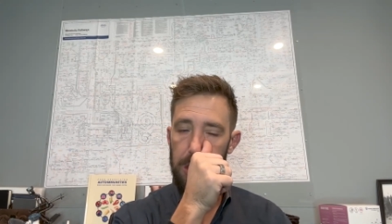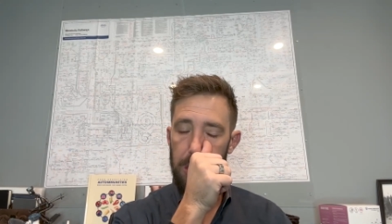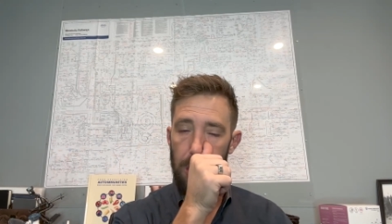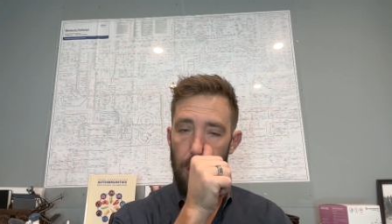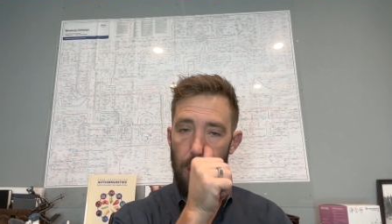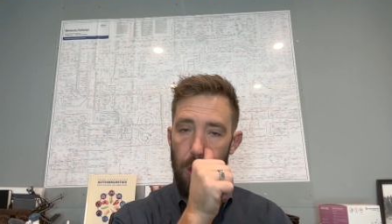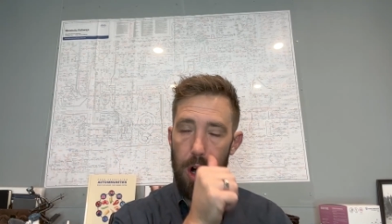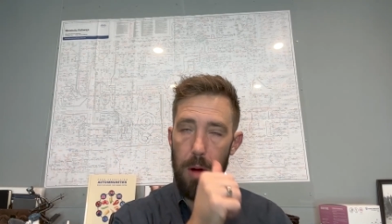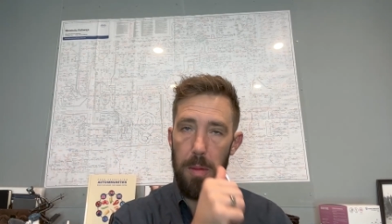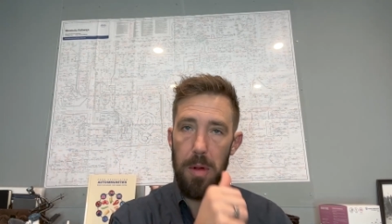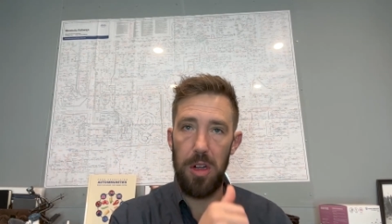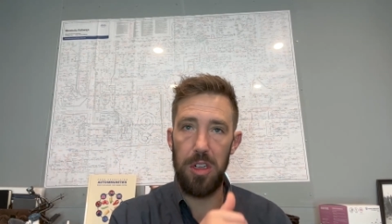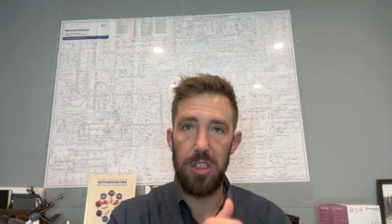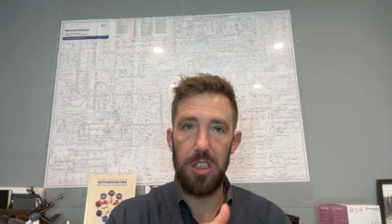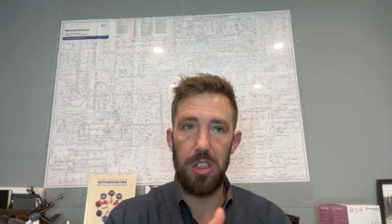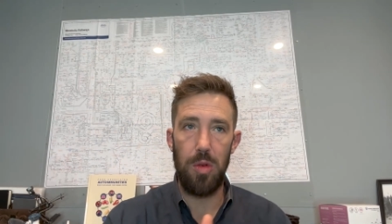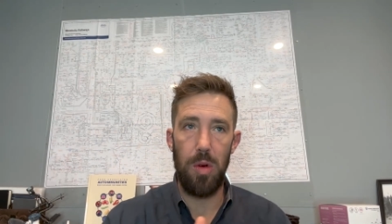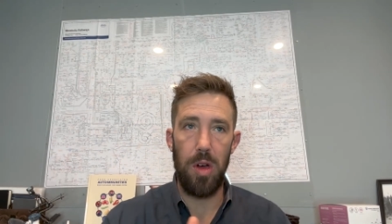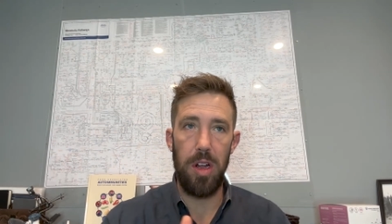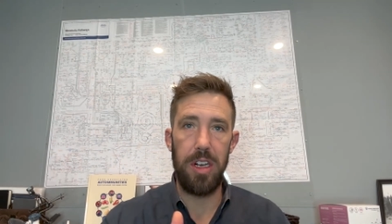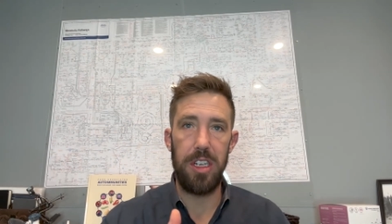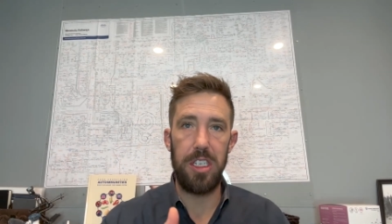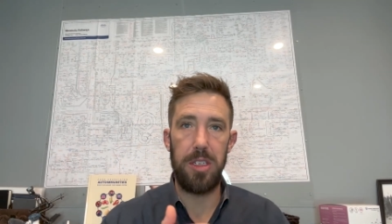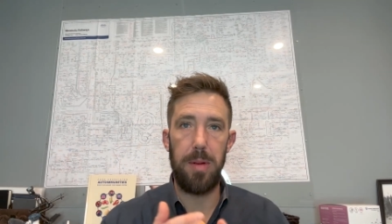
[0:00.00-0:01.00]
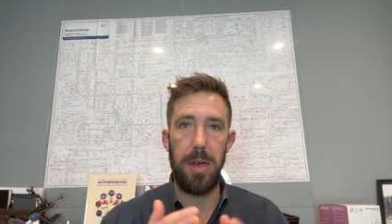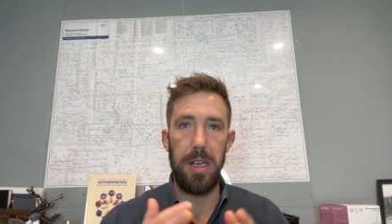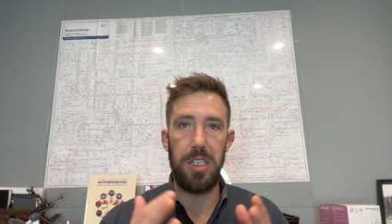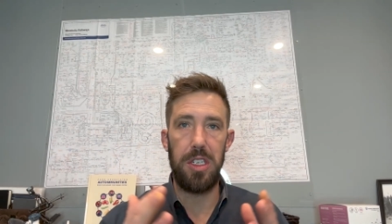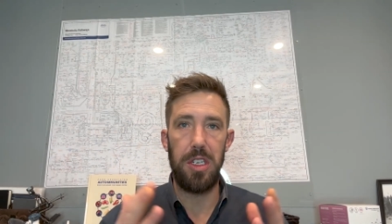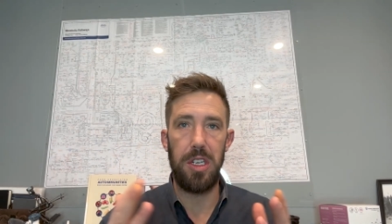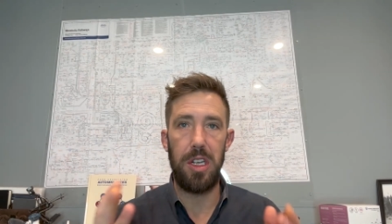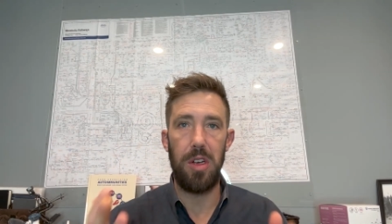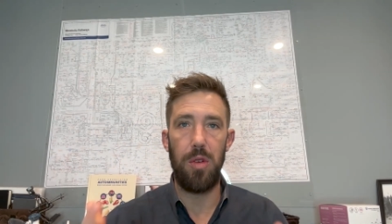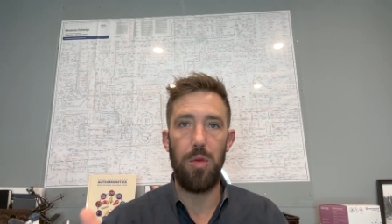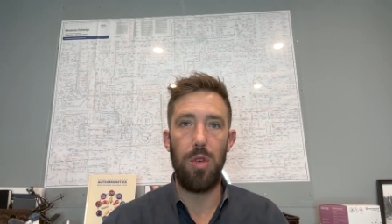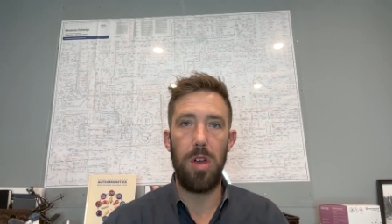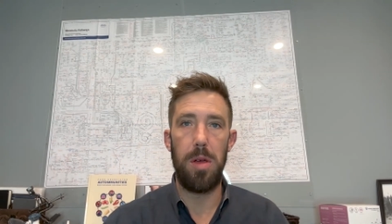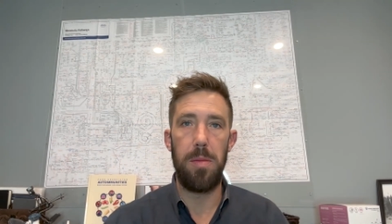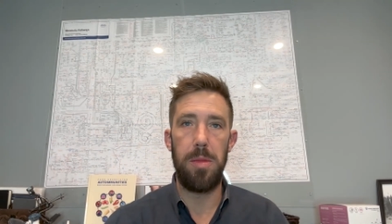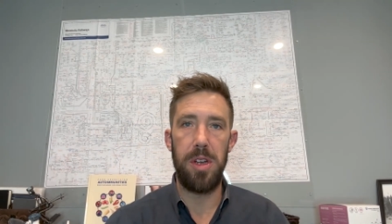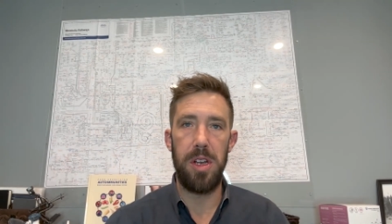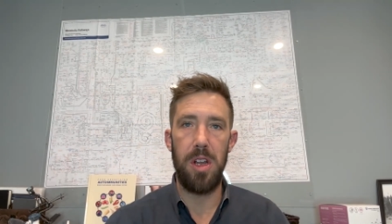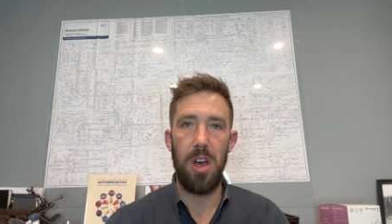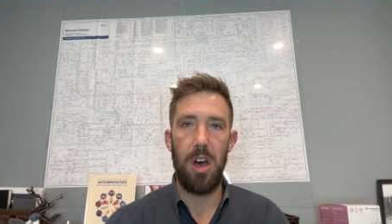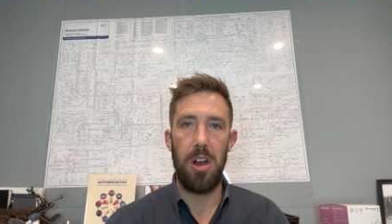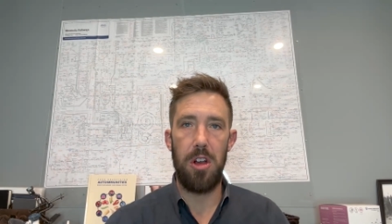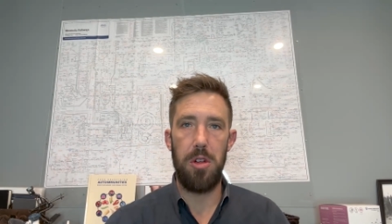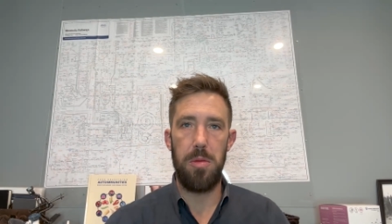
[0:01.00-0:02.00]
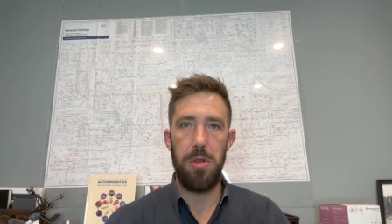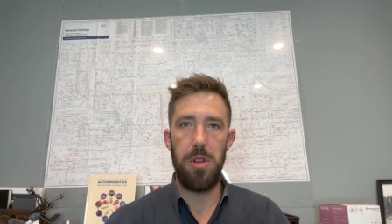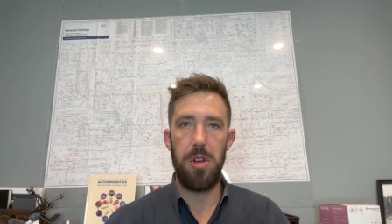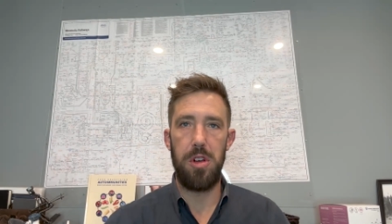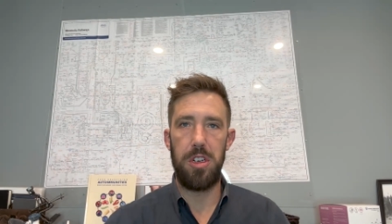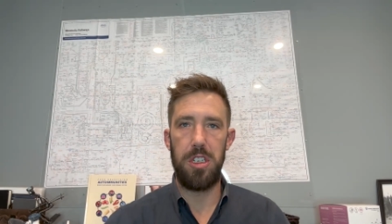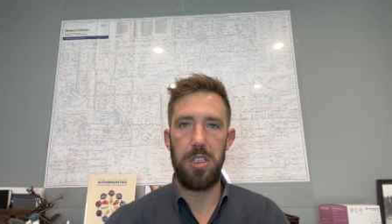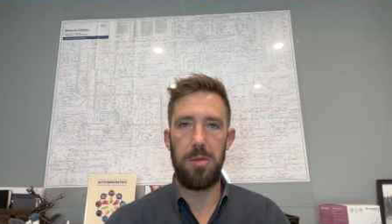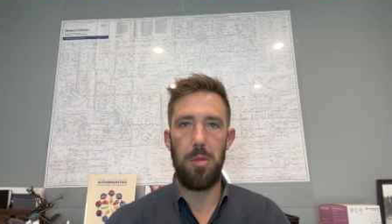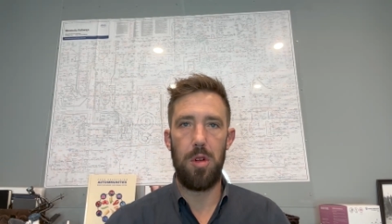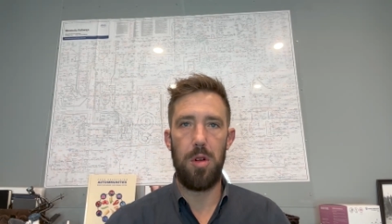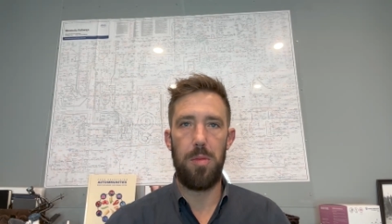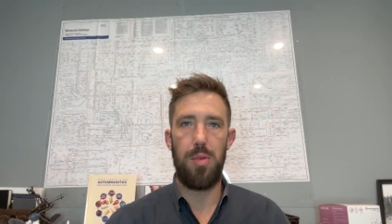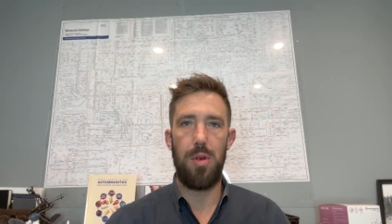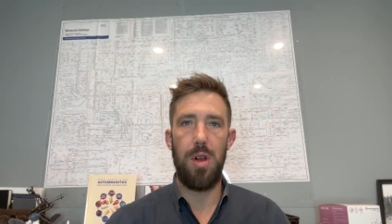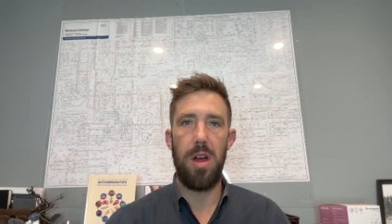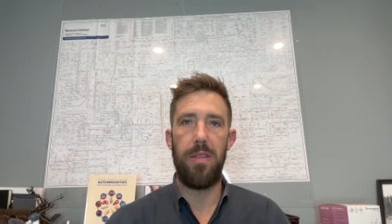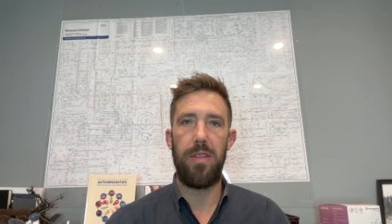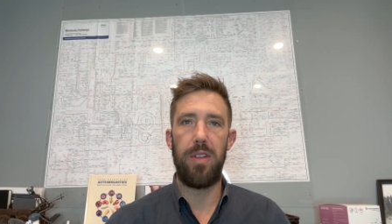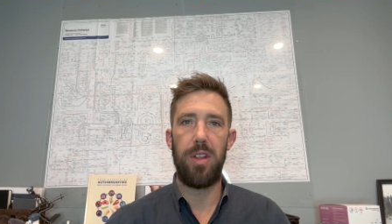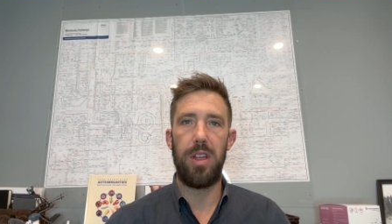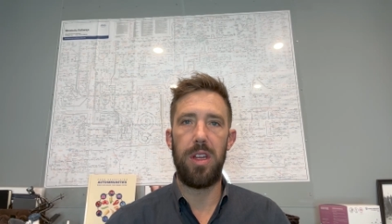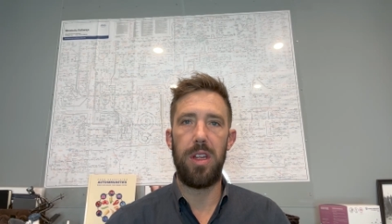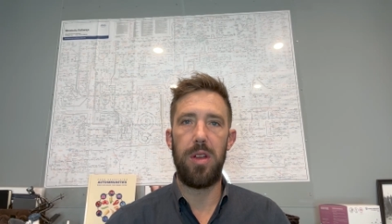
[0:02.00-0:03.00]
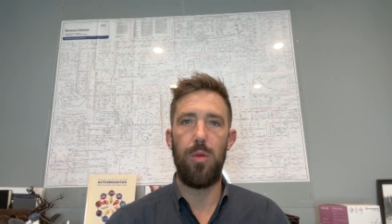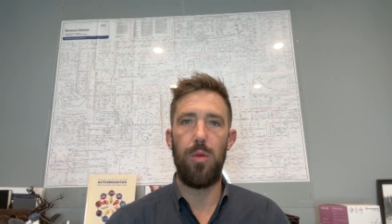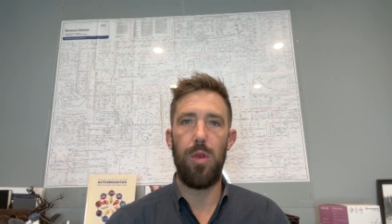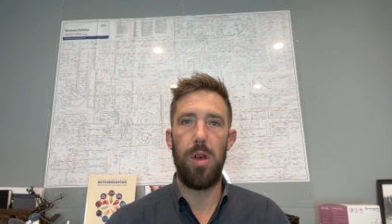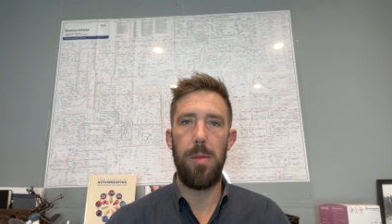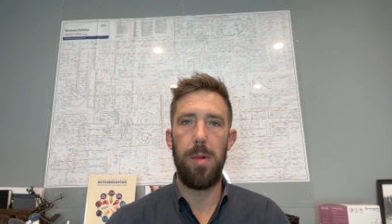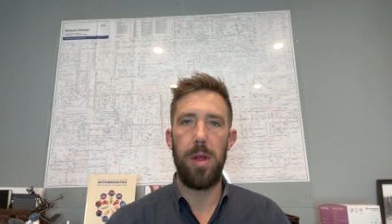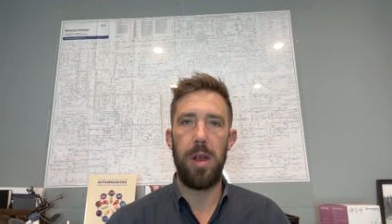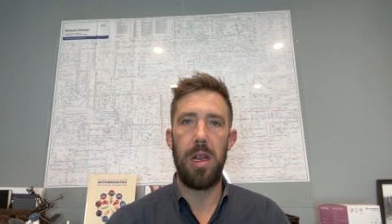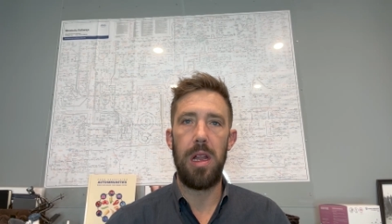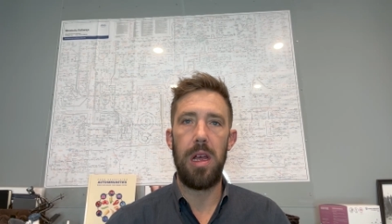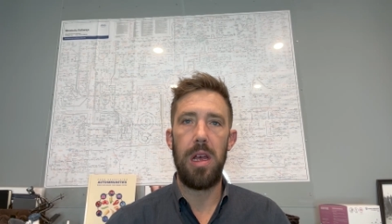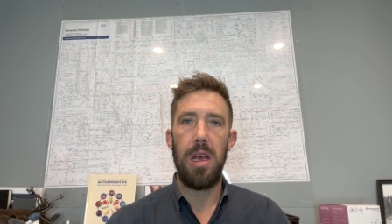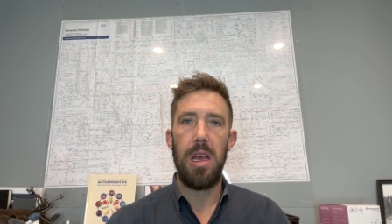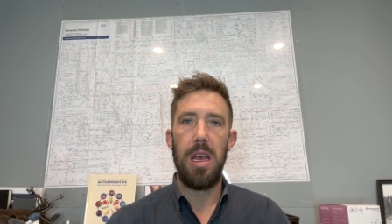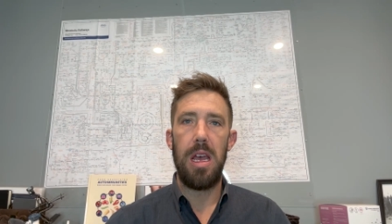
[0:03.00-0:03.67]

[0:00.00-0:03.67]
The hormones one, especially in women, autoimmunity is more prevalent in women,